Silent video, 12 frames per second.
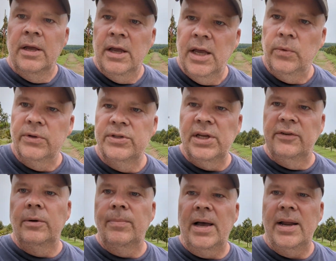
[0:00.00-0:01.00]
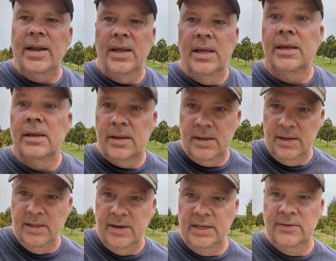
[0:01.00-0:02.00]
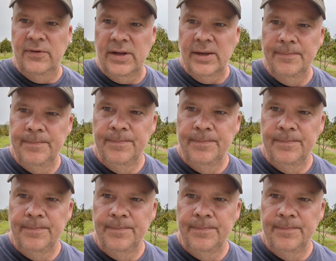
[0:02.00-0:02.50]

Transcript: and we'll see everybody in the next video.